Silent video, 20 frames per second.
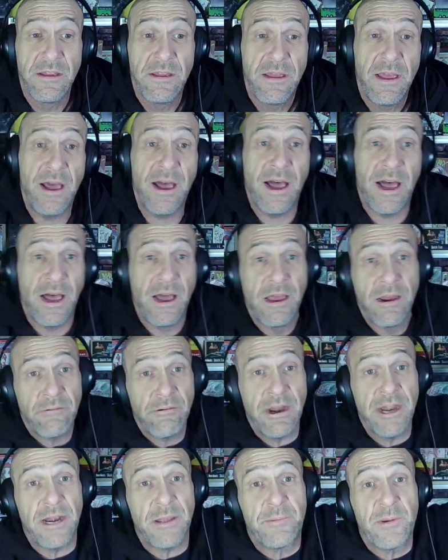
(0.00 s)
uh,
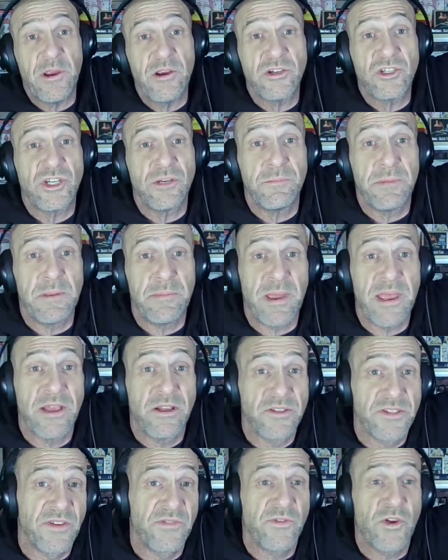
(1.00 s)
right up here should be
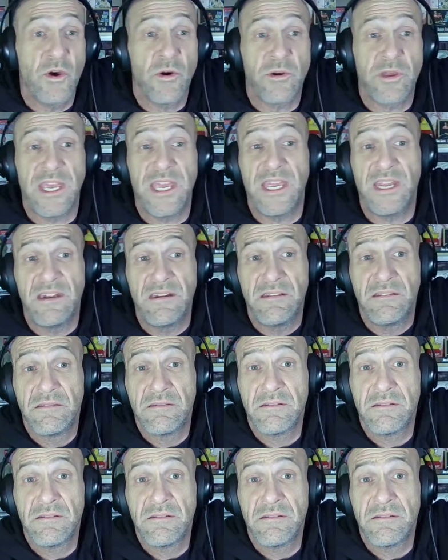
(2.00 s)
bales of cocaine,